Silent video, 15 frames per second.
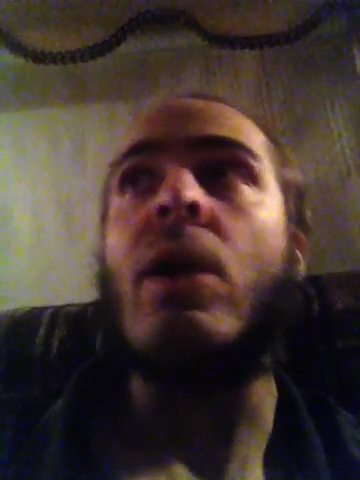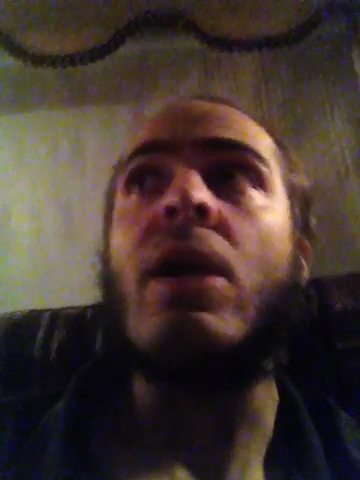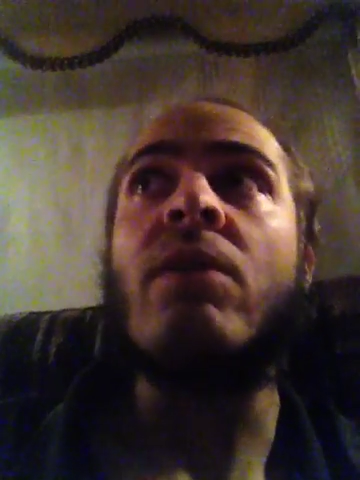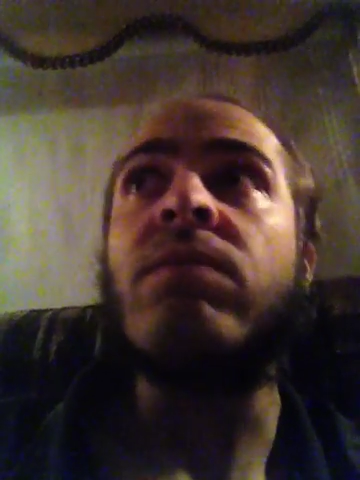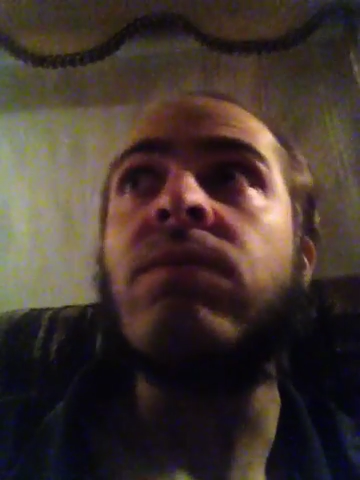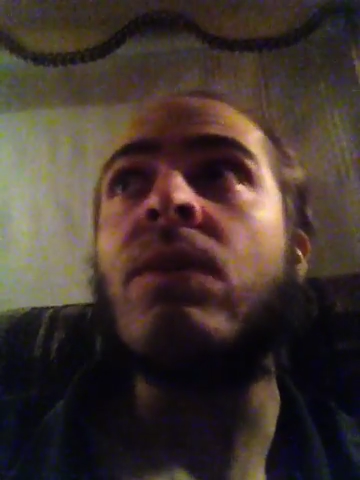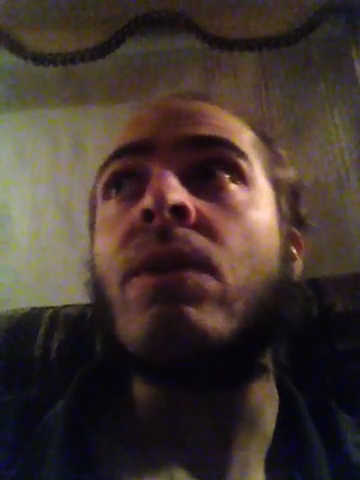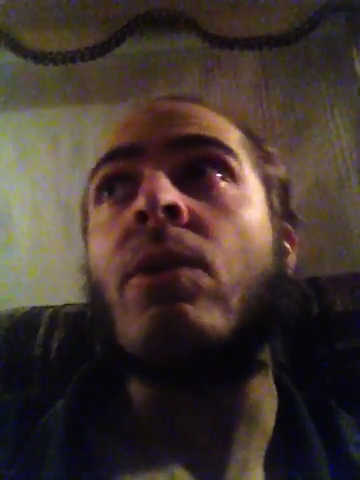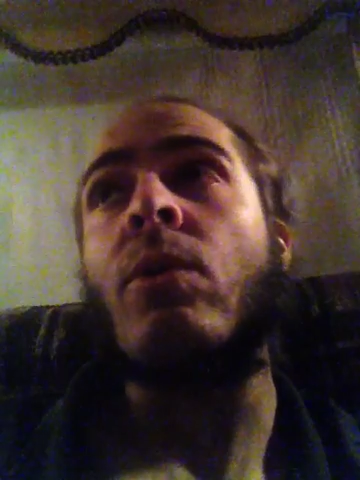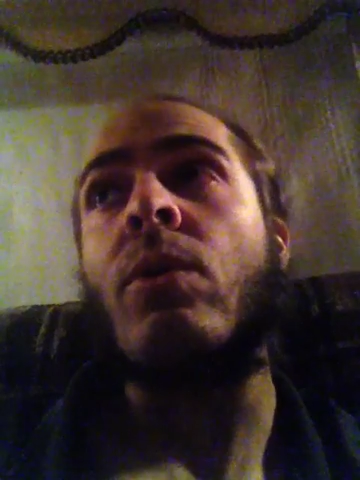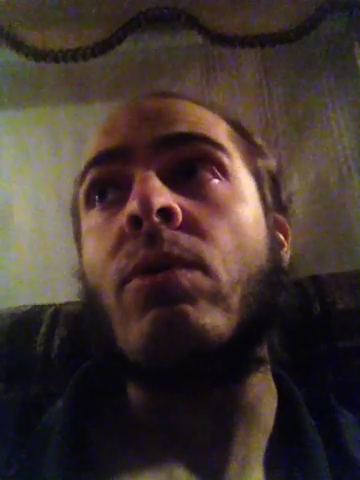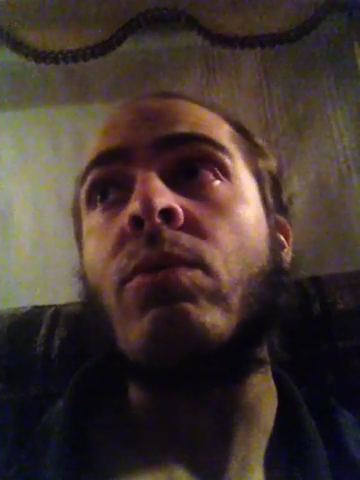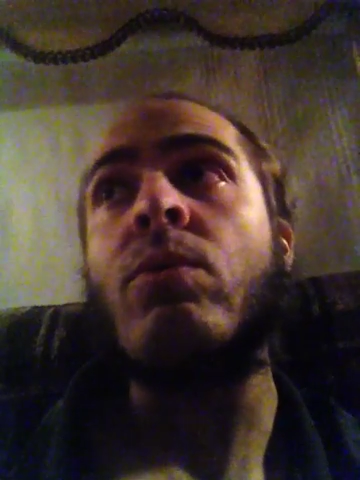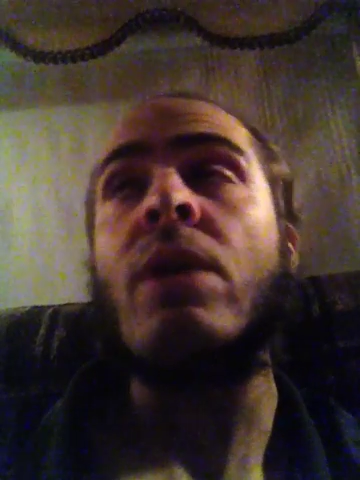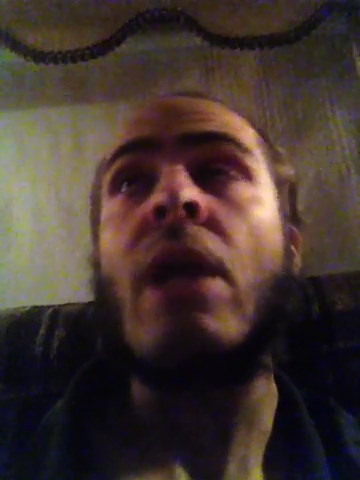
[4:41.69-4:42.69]

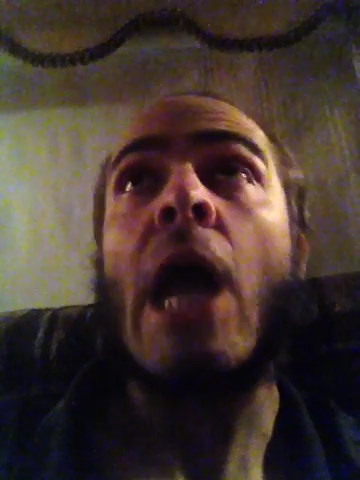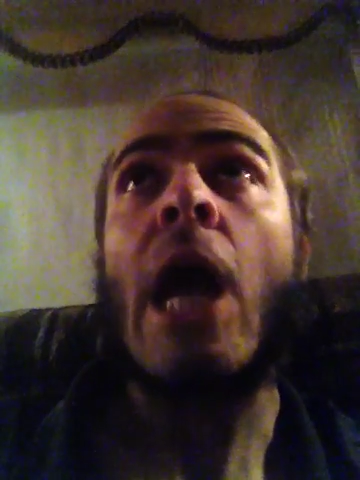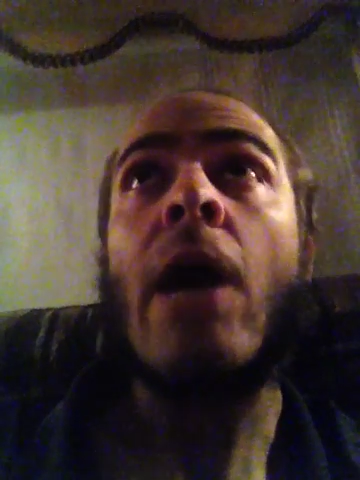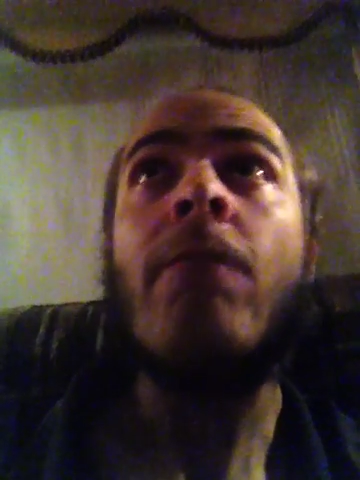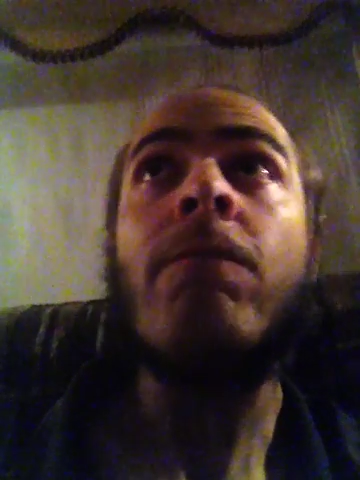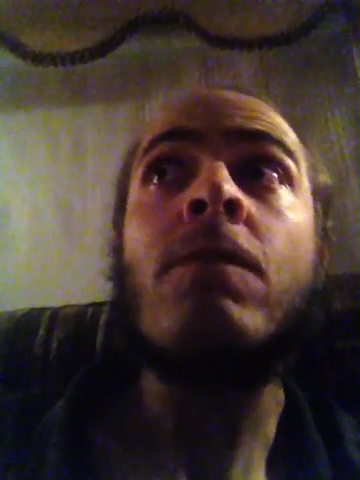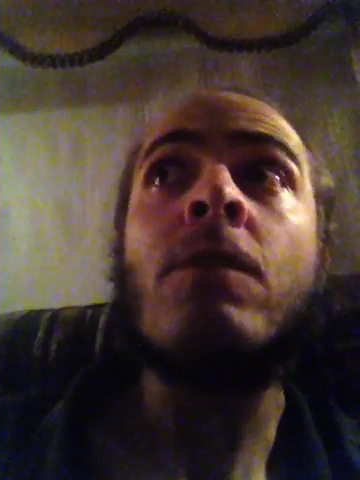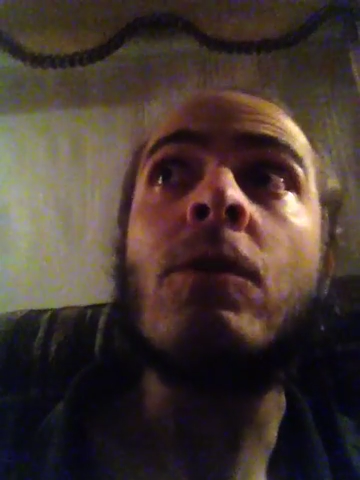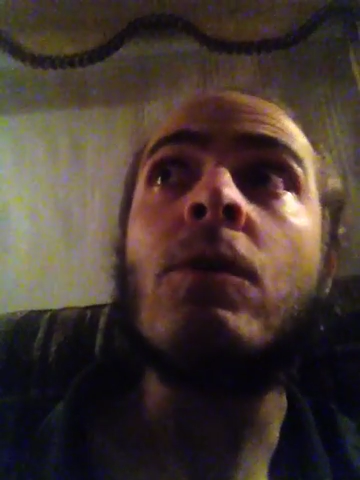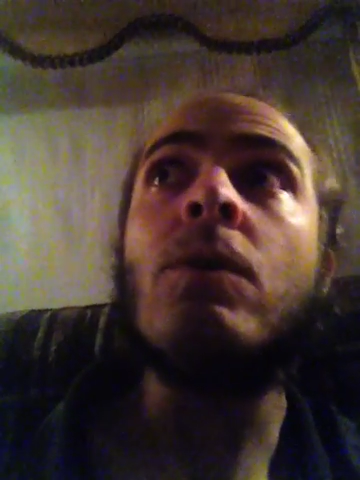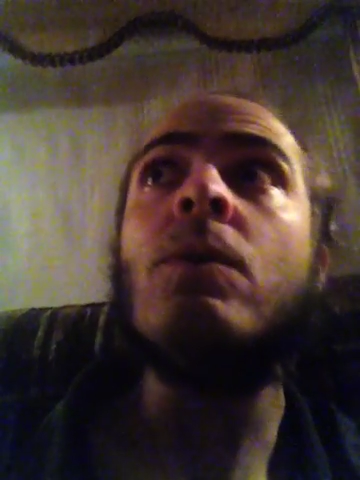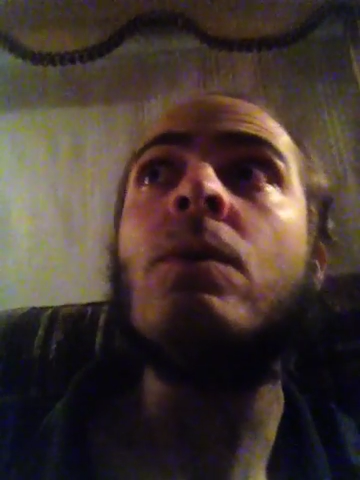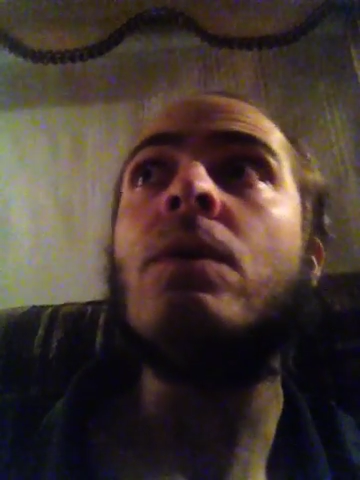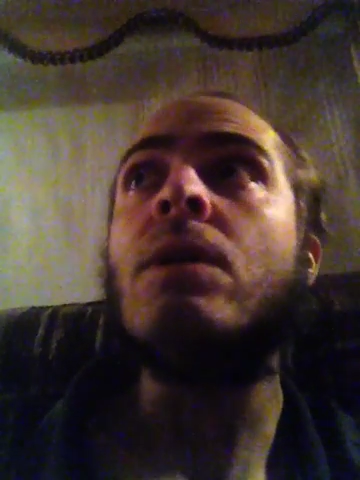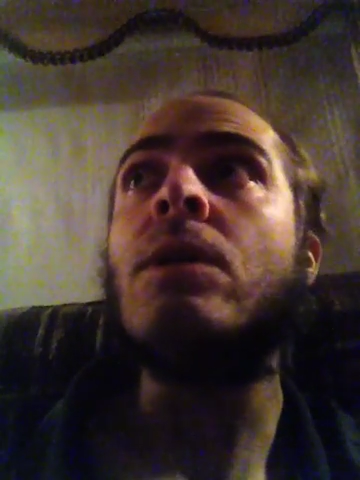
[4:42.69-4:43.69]
if we have
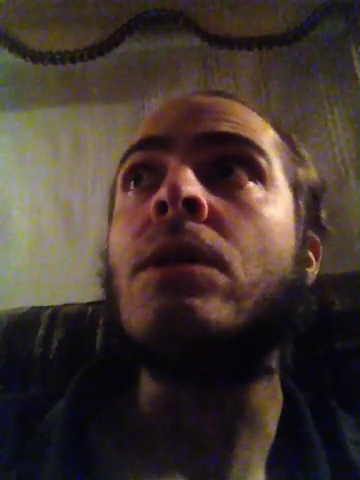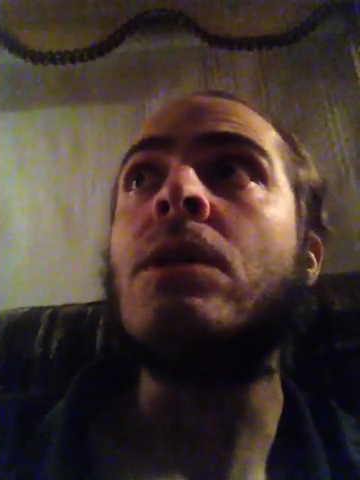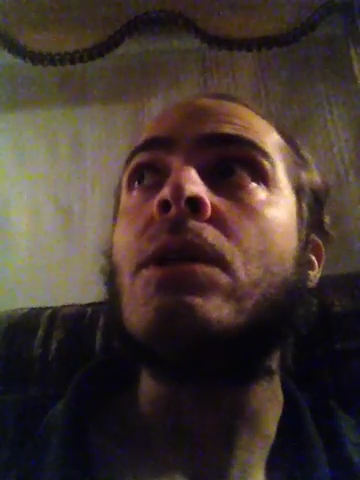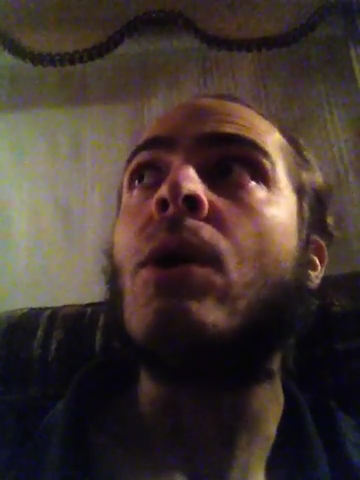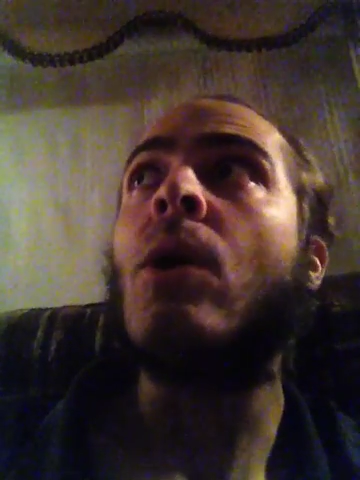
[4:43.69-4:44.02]
to, and,